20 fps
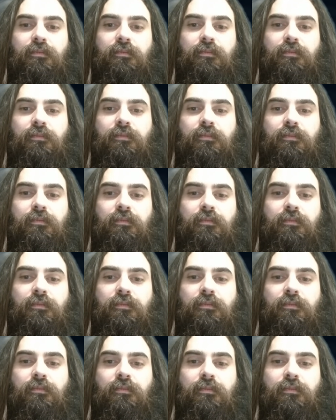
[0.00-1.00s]

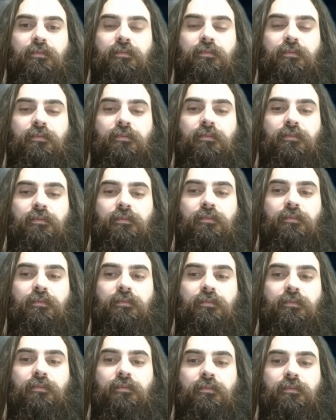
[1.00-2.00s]

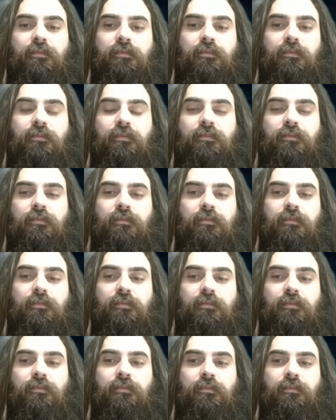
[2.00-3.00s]

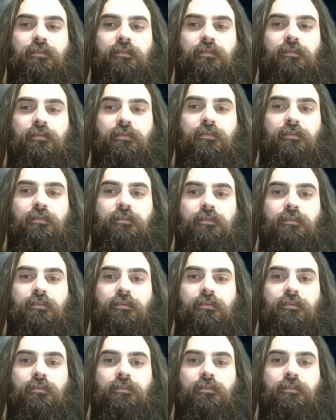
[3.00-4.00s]

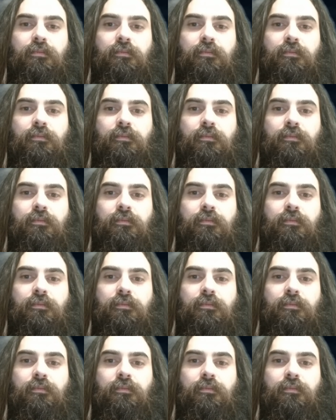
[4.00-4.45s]
No words are spoken by the person on screen.